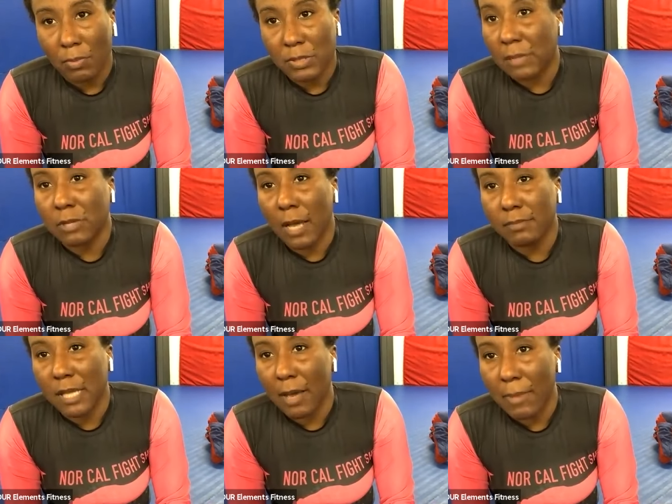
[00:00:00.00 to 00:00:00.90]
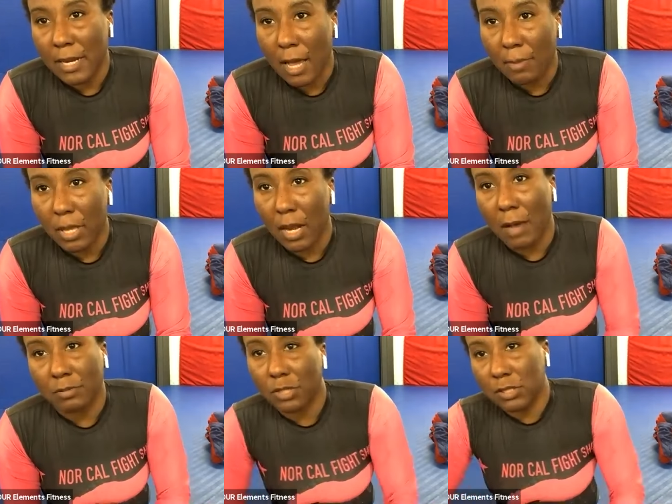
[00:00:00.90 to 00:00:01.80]
Sometimes that might not be an
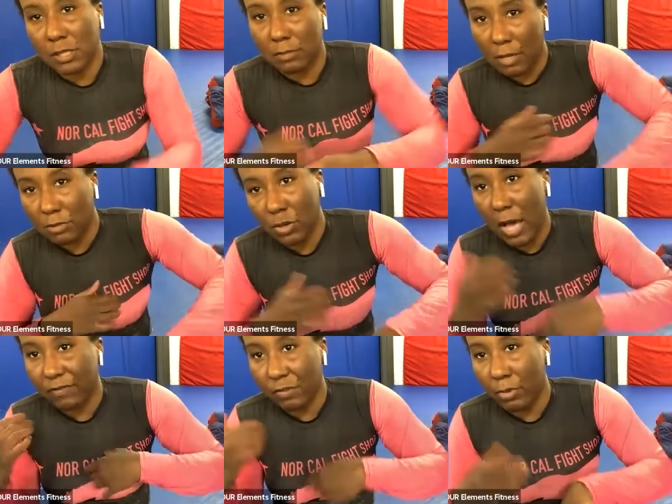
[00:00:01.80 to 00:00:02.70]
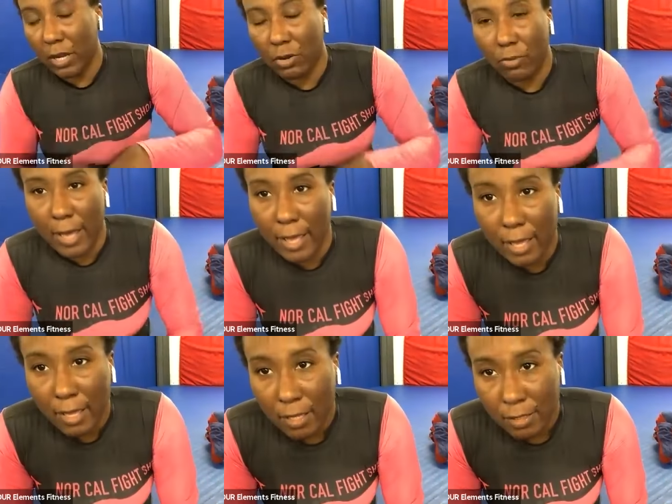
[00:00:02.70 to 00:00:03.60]
option. Sometimes you have to break away.
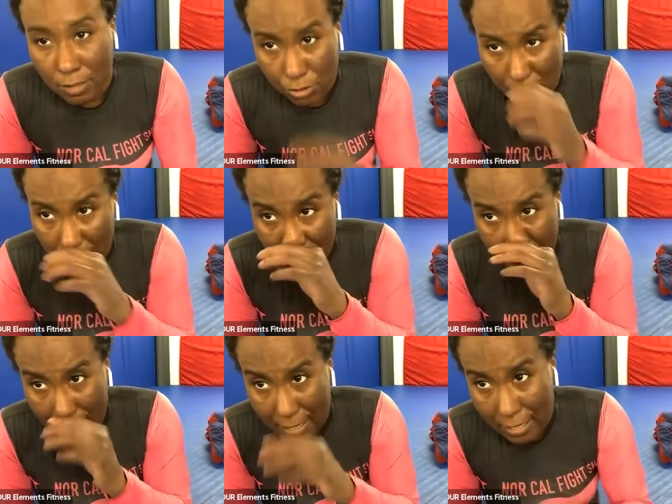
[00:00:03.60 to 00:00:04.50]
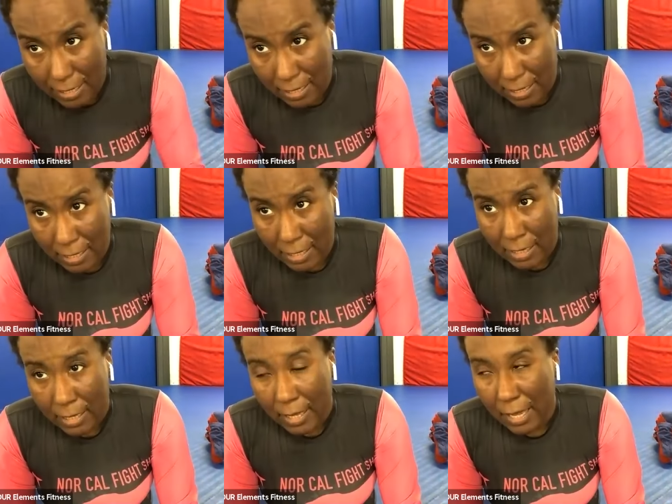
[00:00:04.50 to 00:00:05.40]
So try it again.
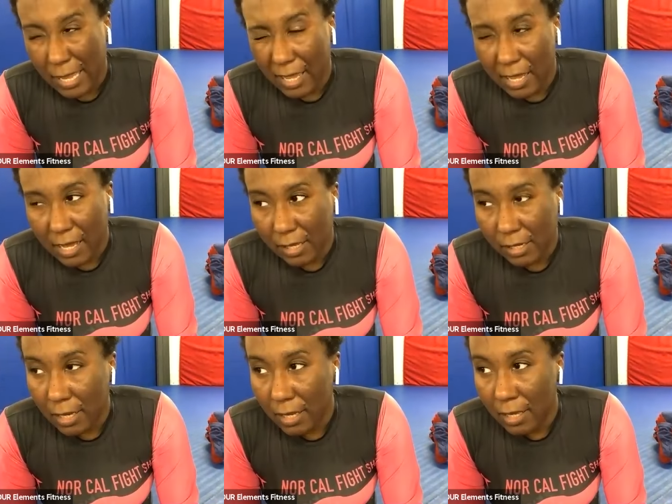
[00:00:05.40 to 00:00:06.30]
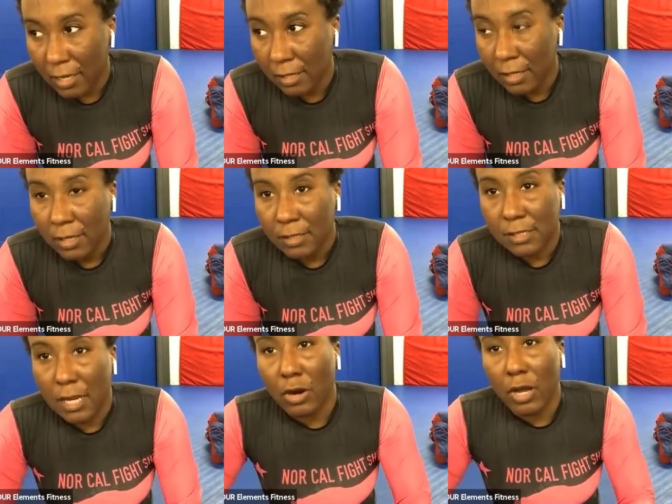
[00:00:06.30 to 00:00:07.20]
And
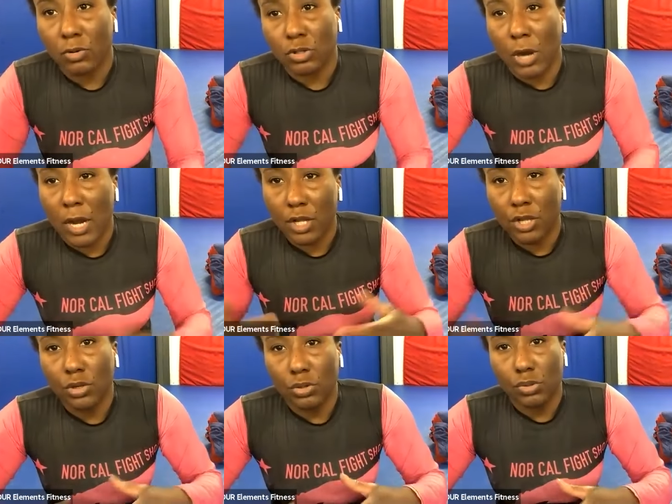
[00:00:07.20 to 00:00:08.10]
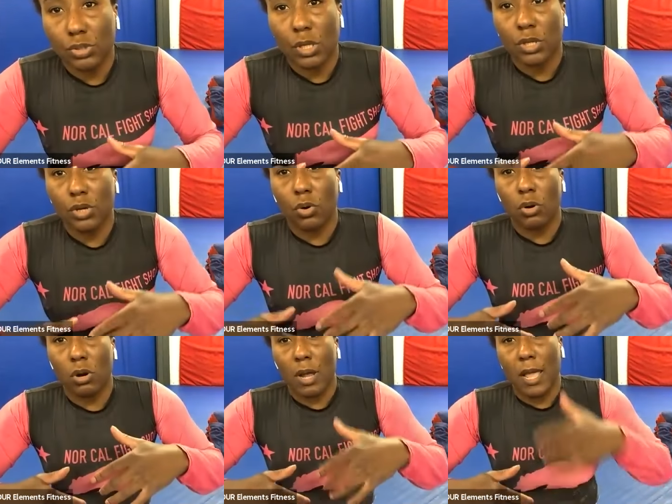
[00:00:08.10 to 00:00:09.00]
Sarah, try to use
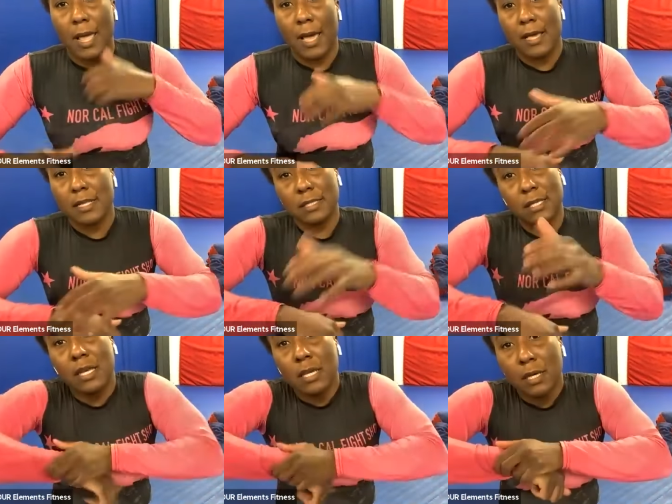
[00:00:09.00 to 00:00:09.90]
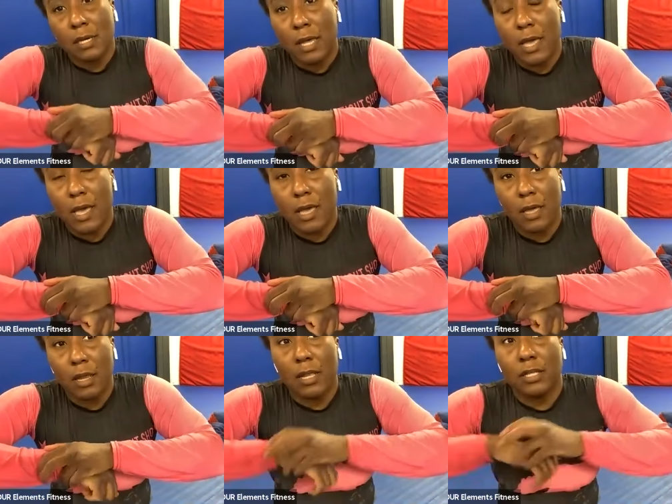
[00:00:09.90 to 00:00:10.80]
your hands.
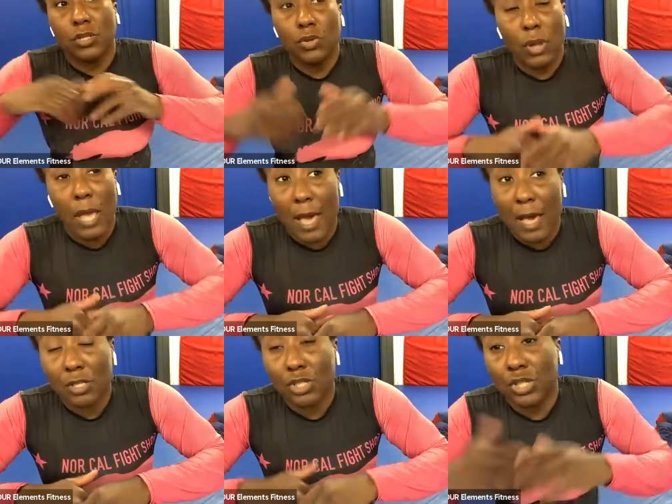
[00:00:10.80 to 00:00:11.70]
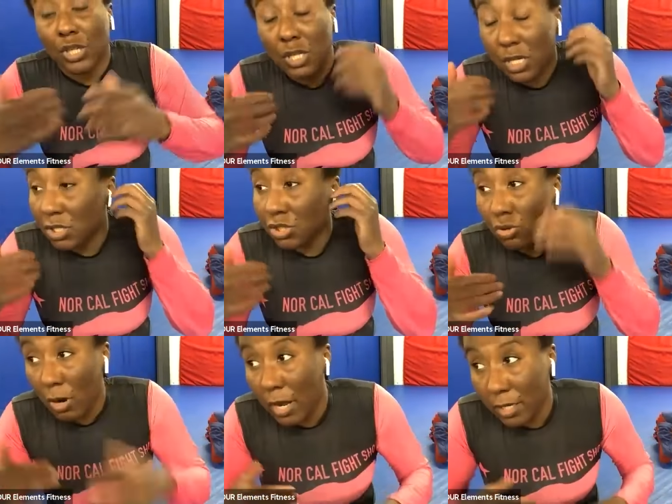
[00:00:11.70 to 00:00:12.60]
And as soon as she is
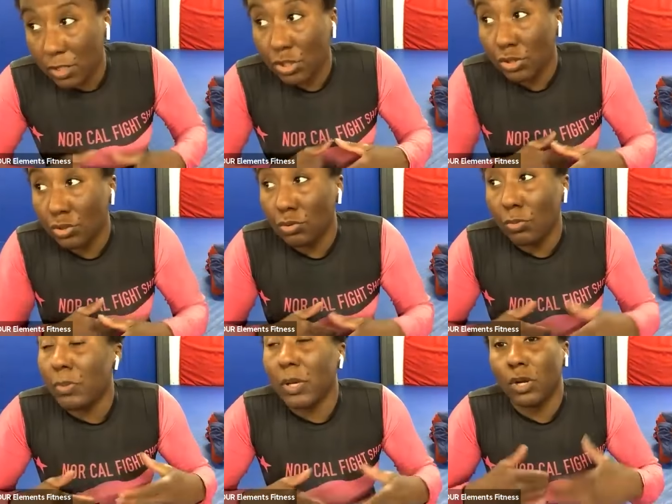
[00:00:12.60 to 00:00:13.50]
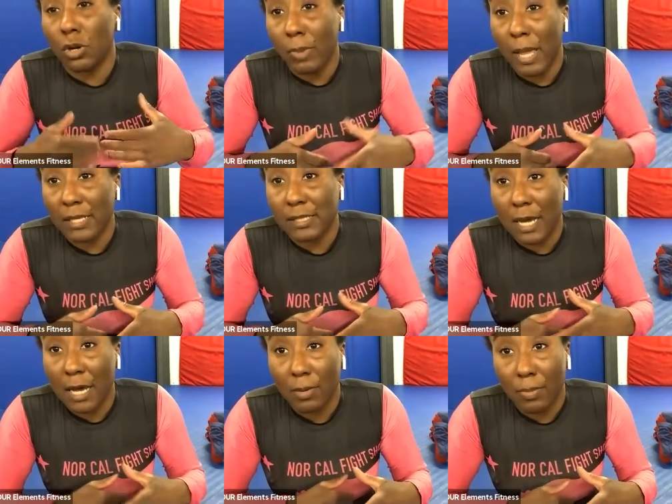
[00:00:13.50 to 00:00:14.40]
trying to build her base
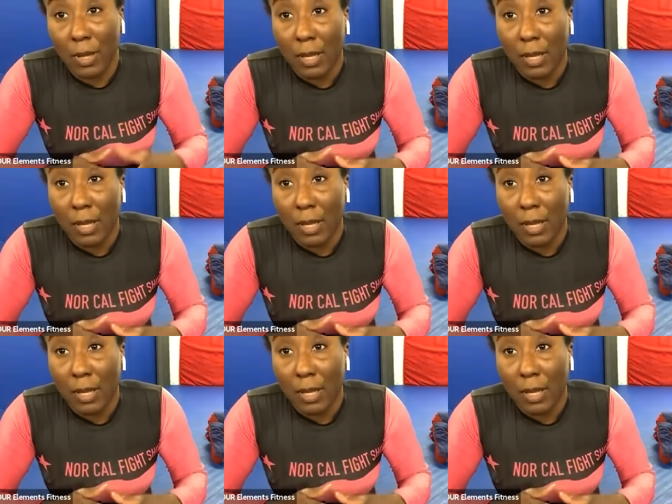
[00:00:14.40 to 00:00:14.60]
up,